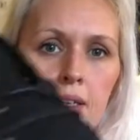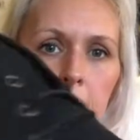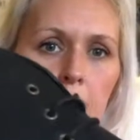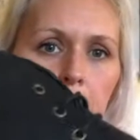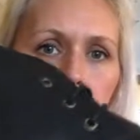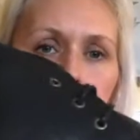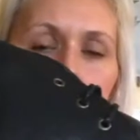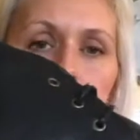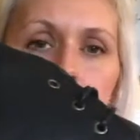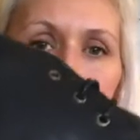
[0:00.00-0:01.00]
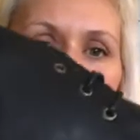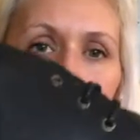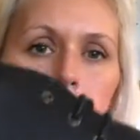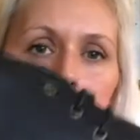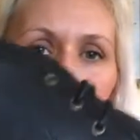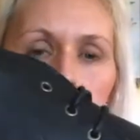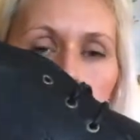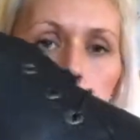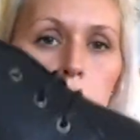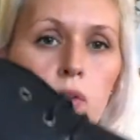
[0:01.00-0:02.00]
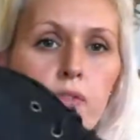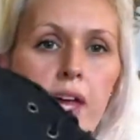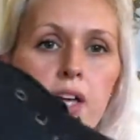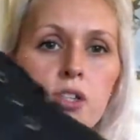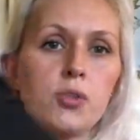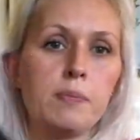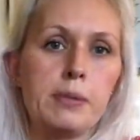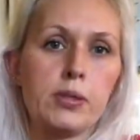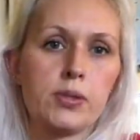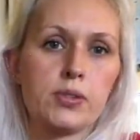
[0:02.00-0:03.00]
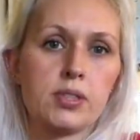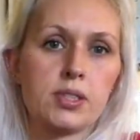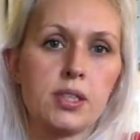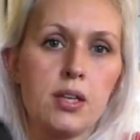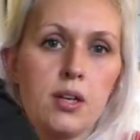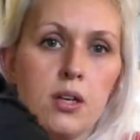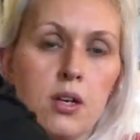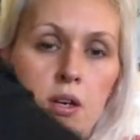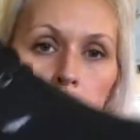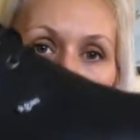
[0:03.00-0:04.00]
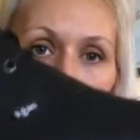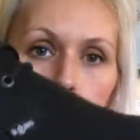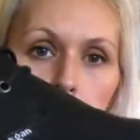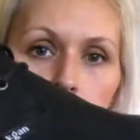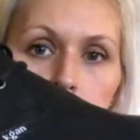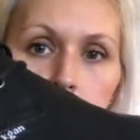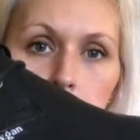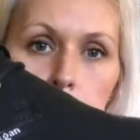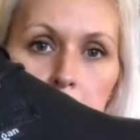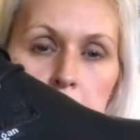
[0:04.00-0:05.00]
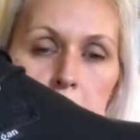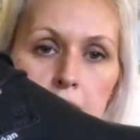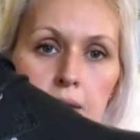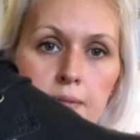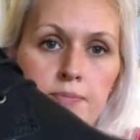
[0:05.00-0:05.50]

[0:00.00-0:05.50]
And they are just some sort of casual boots, really good for the winter.